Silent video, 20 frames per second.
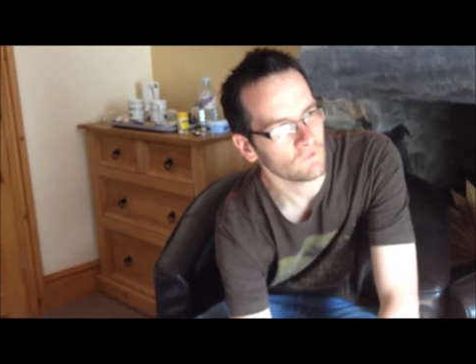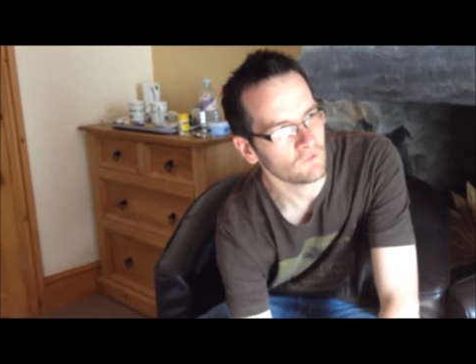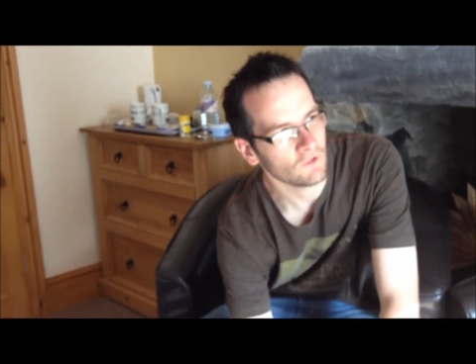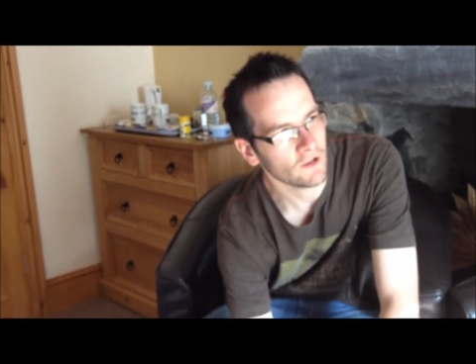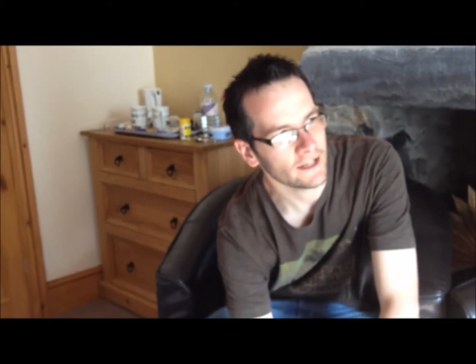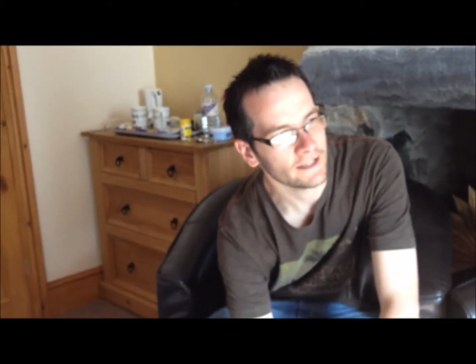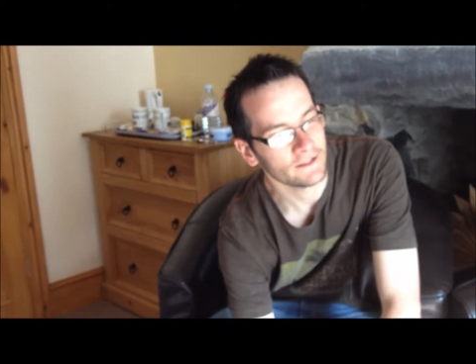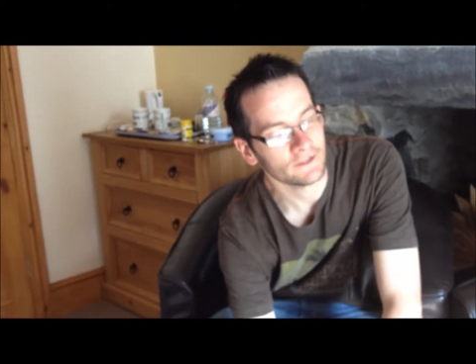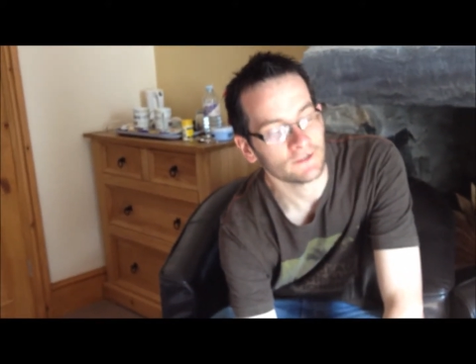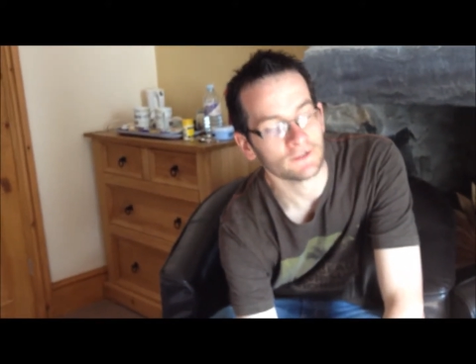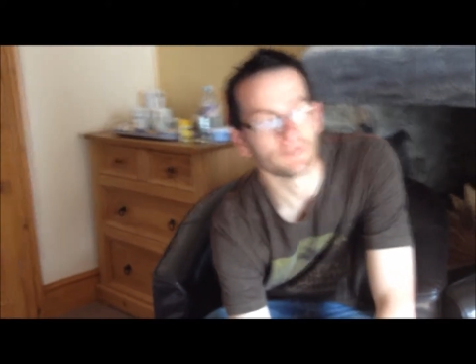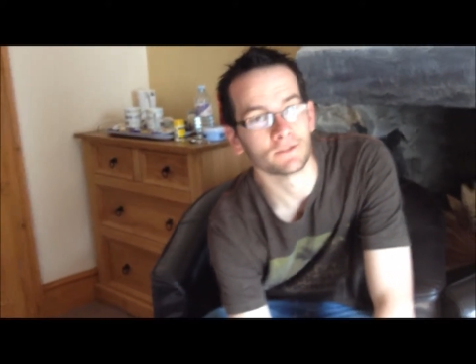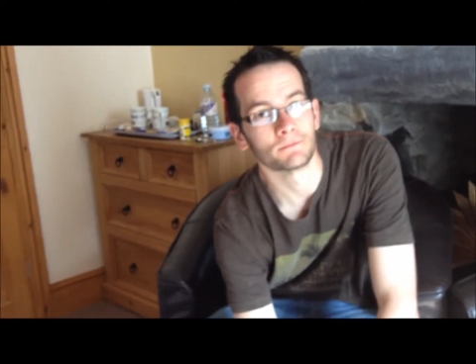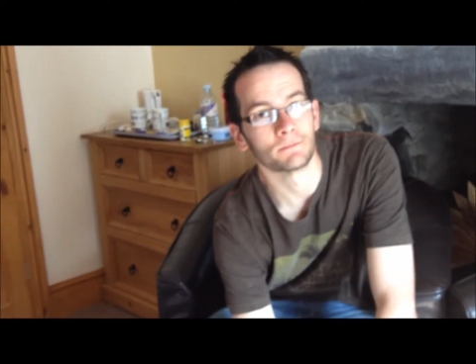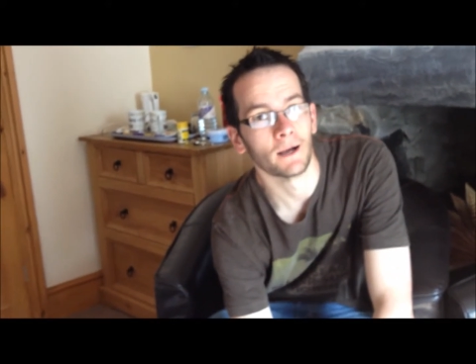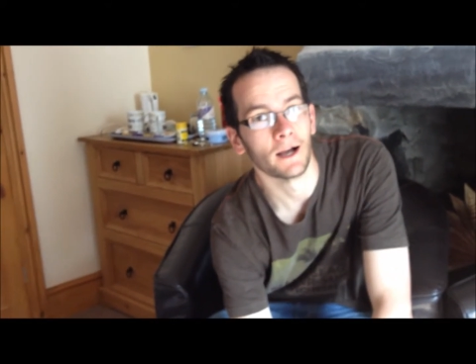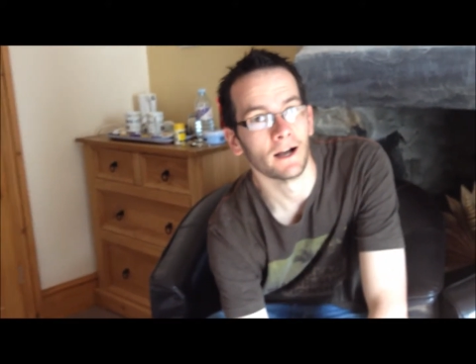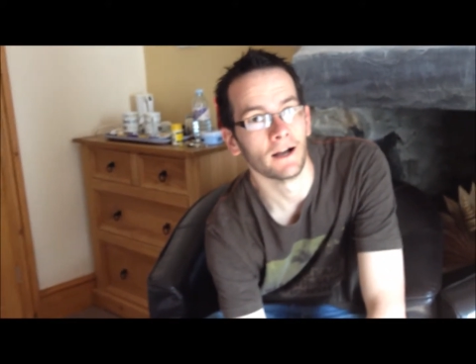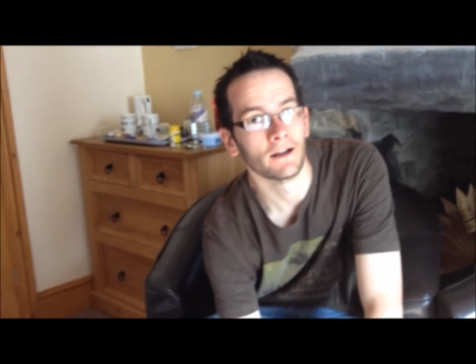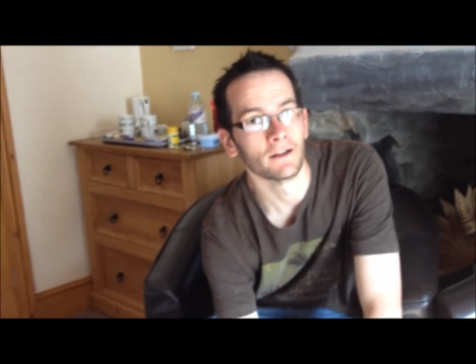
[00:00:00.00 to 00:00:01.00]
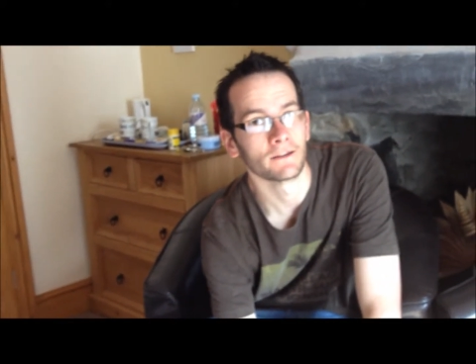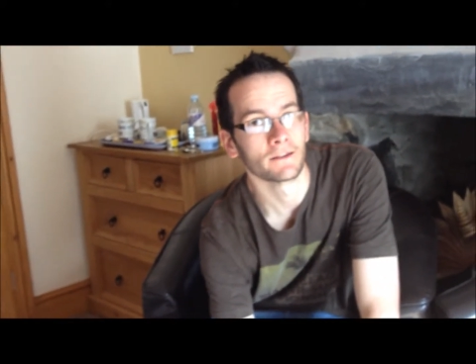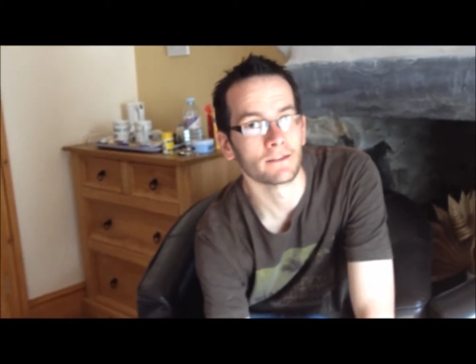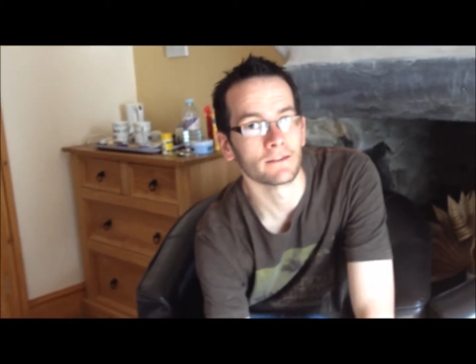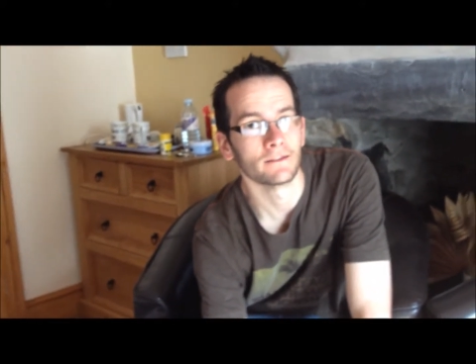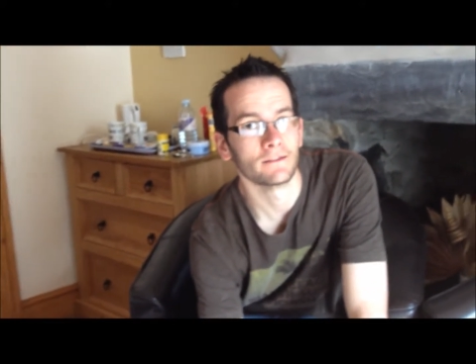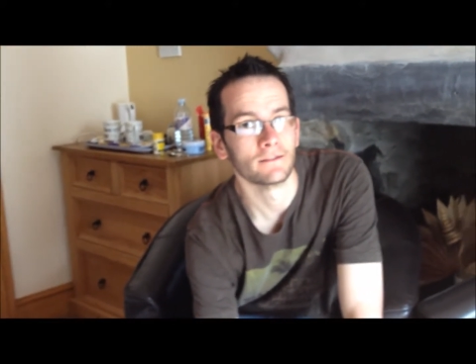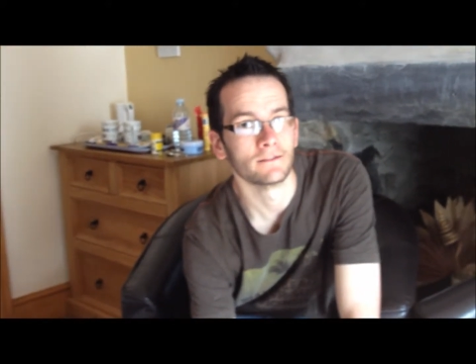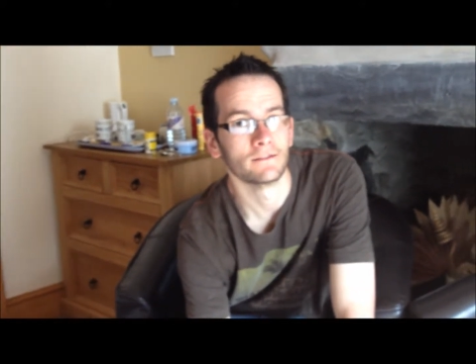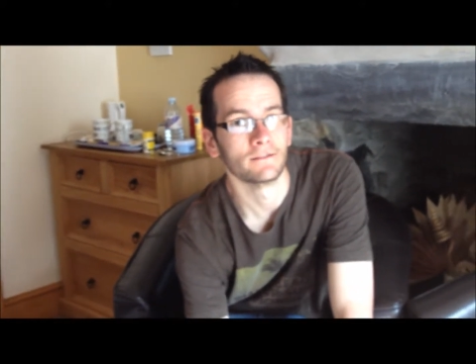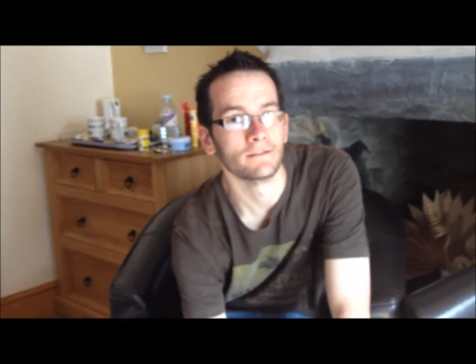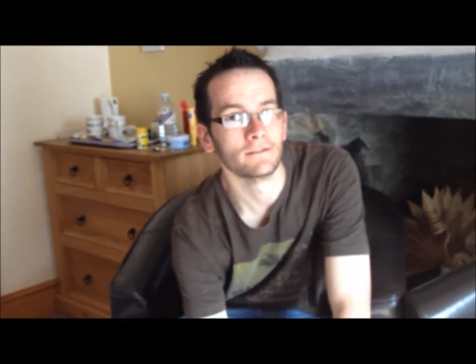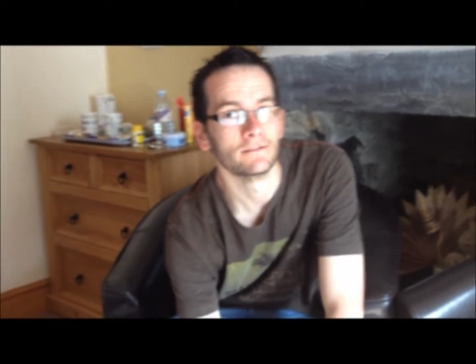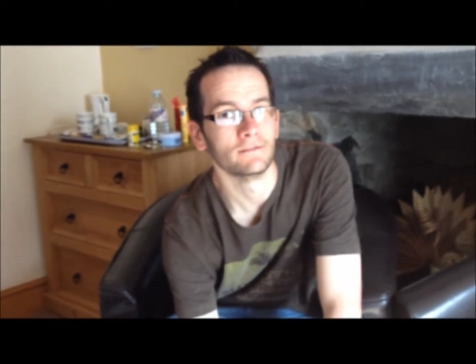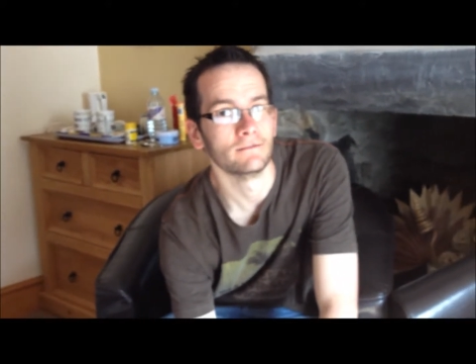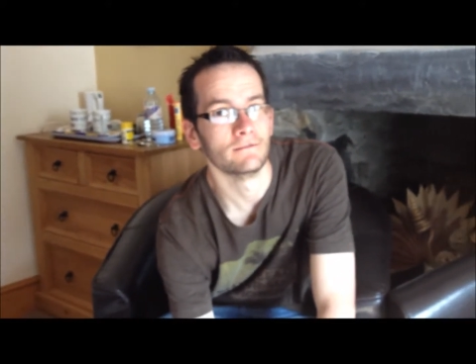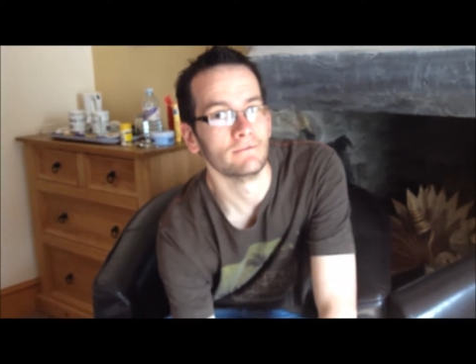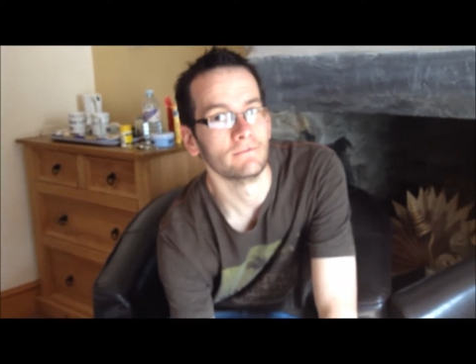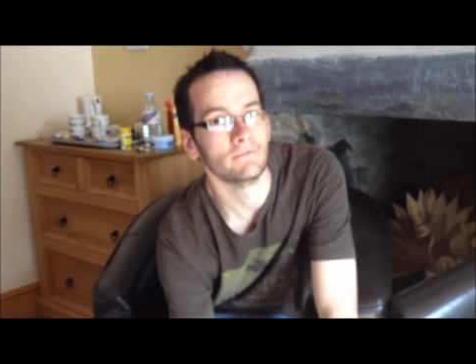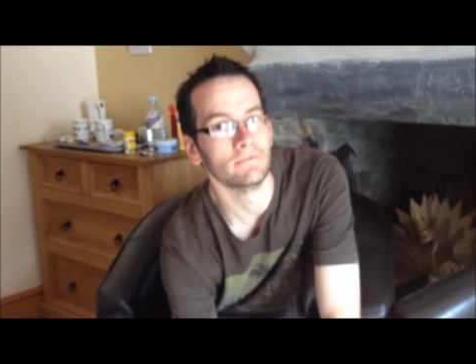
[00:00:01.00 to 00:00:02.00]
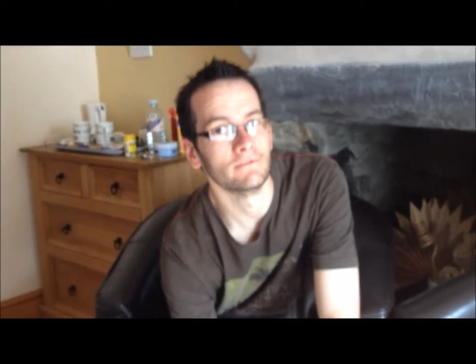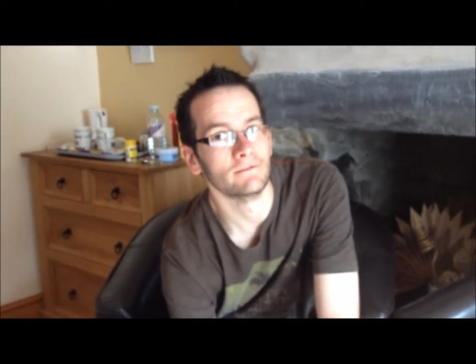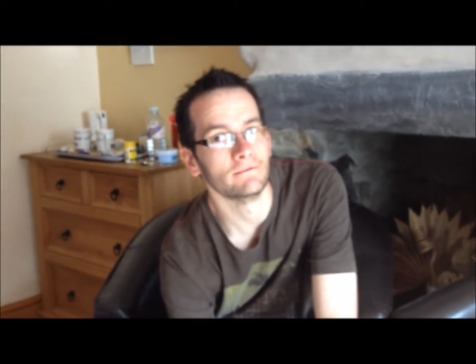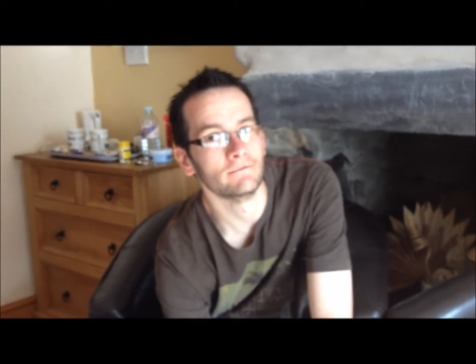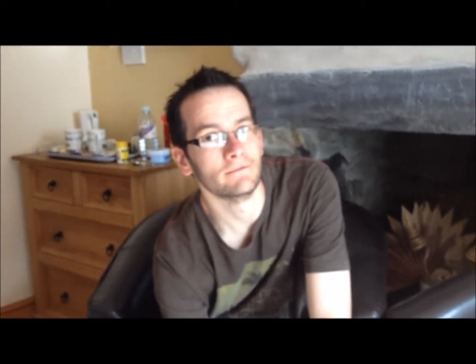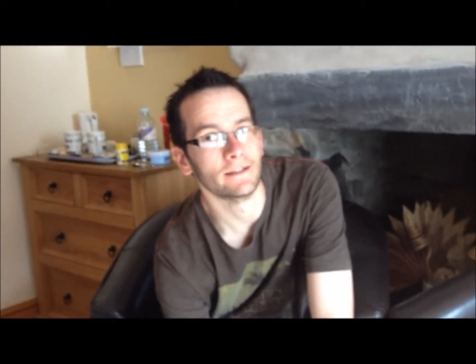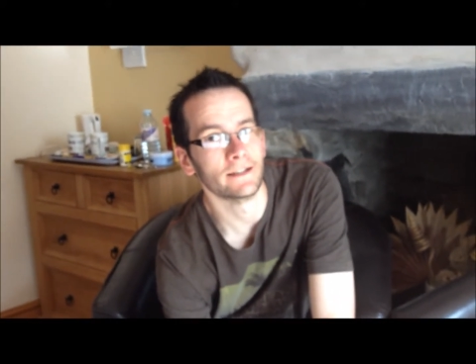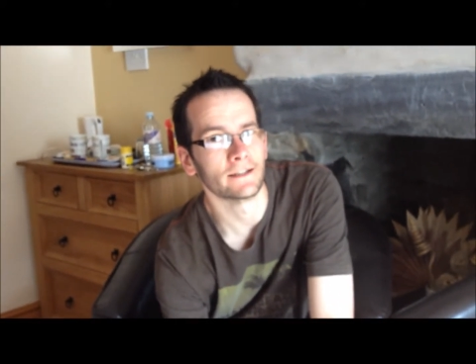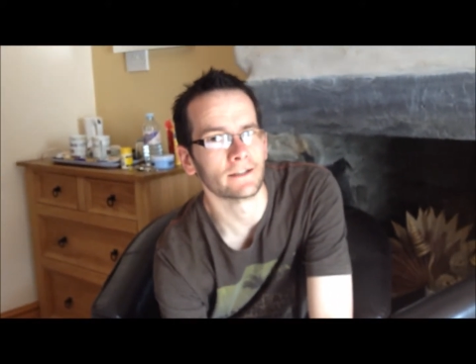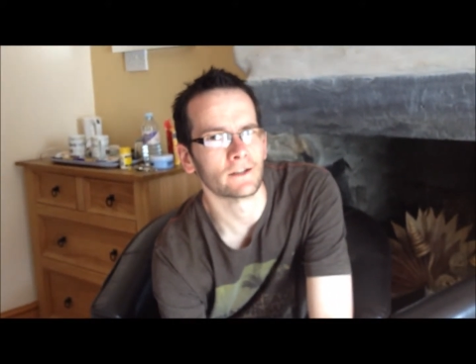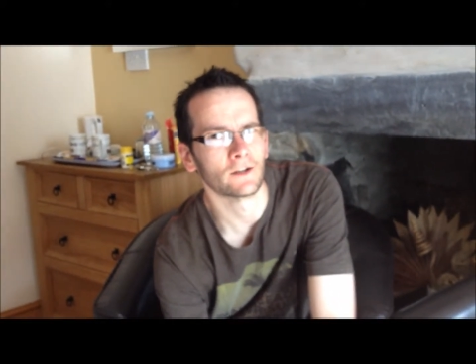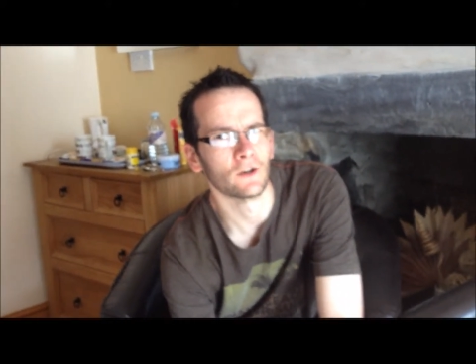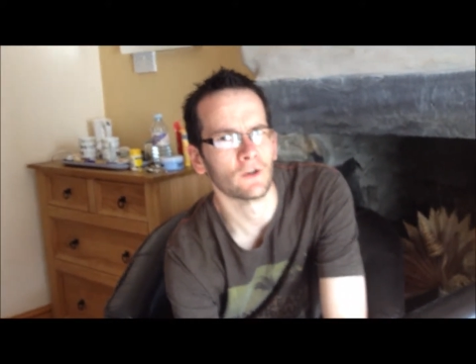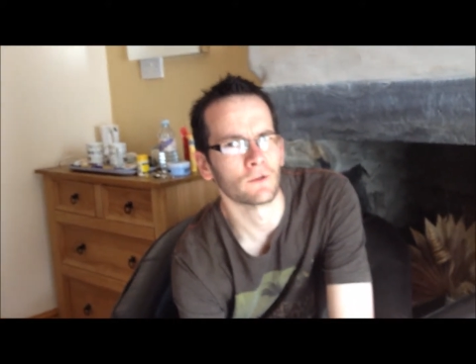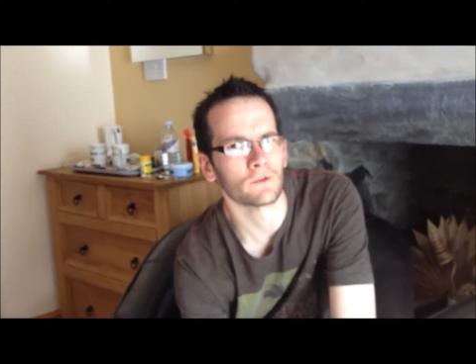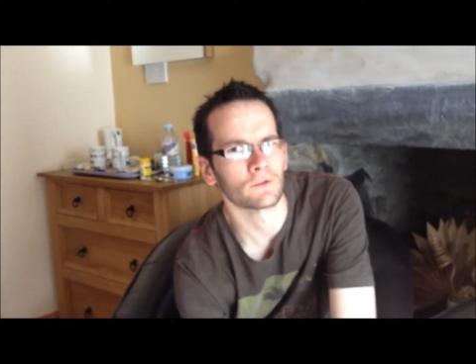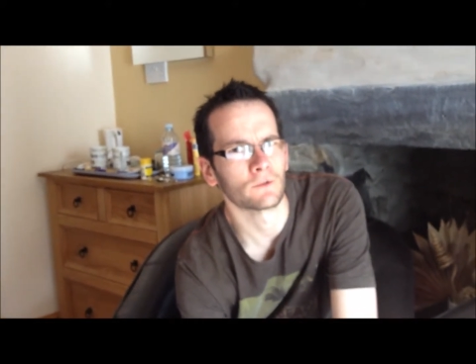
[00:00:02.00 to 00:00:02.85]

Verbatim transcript: ranger's path, it got